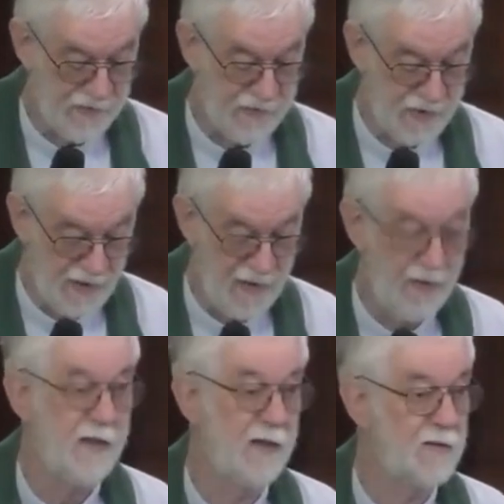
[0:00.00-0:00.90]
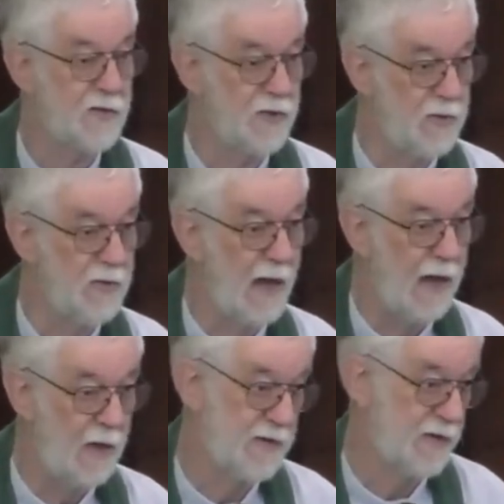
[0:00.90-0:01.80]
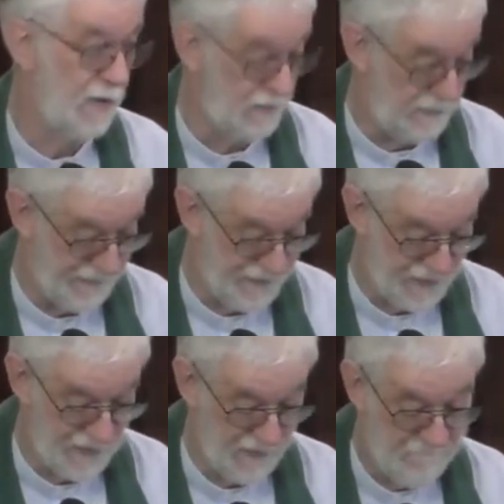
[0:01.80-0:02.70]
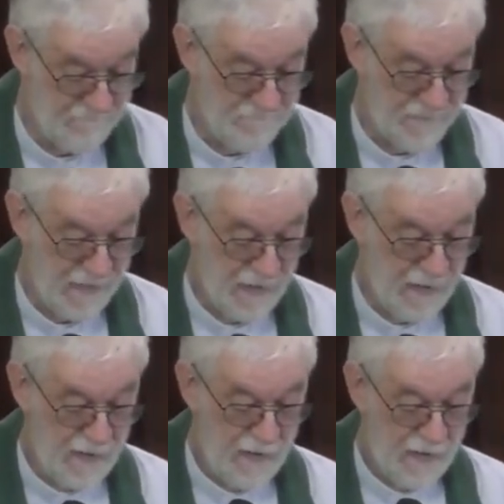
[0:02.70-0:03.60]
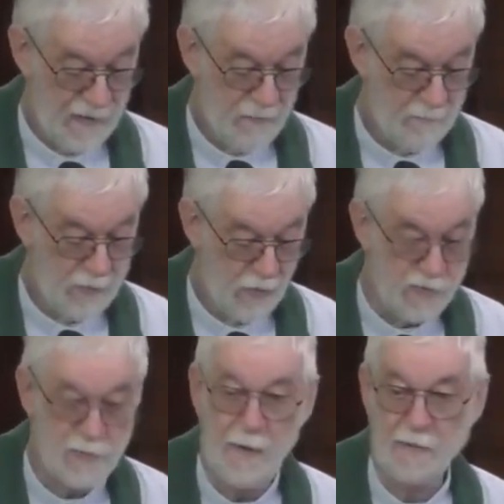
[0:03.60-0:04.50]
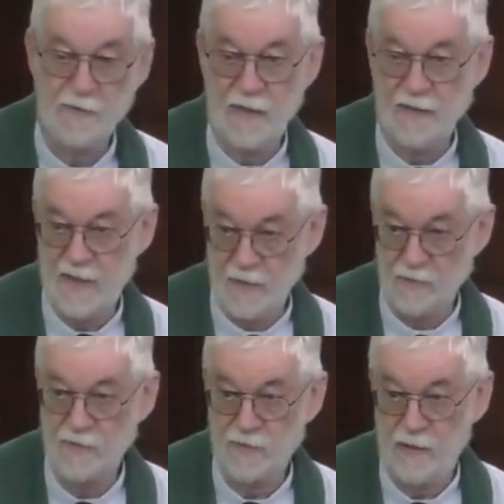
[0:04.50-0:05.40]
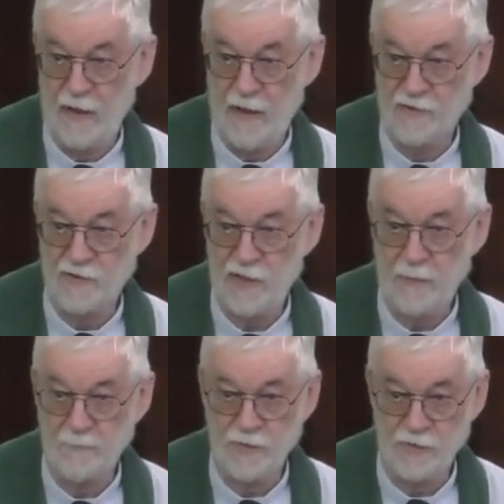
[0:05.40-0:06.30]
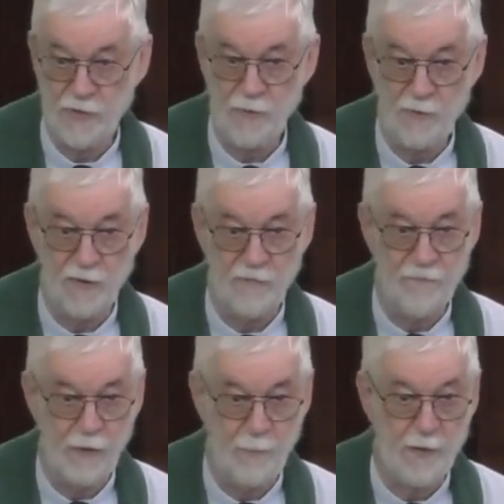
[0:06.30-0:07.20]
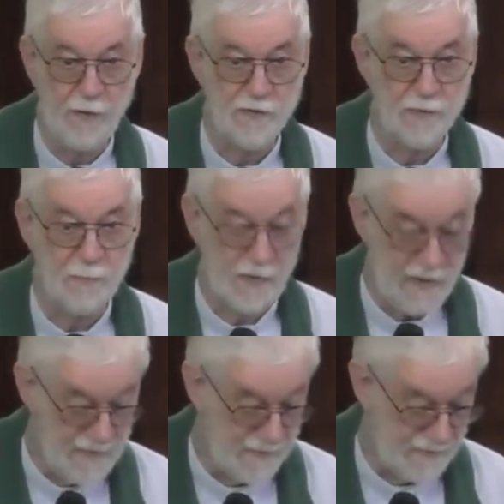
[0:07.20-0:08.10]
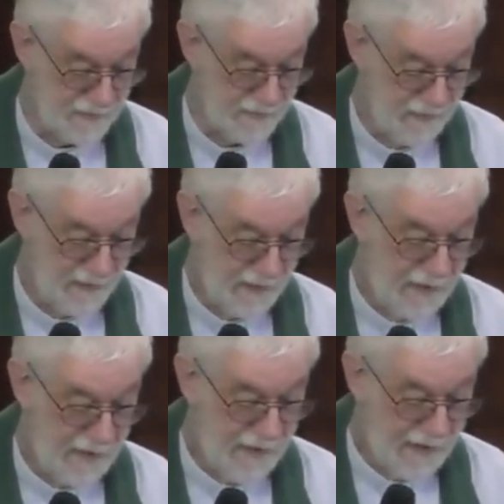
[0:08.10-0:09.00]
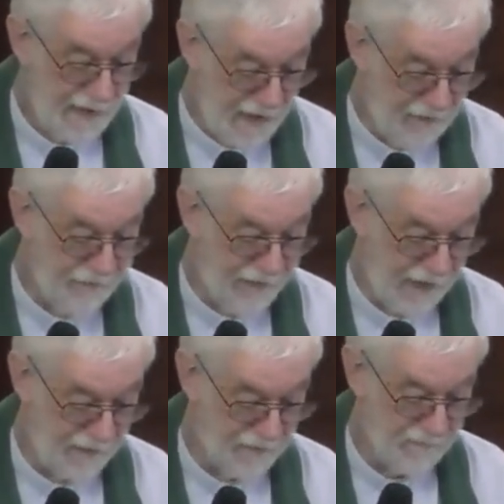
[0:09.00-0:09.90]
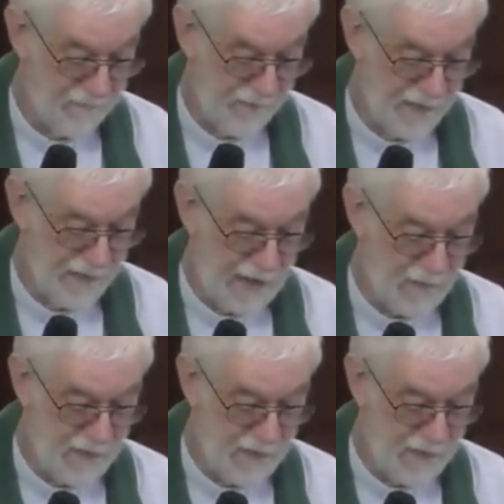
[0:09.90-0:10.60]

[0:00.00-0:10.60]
to die to ourselves. Paul spells that out as chapter 2 of Philippians begins. If then there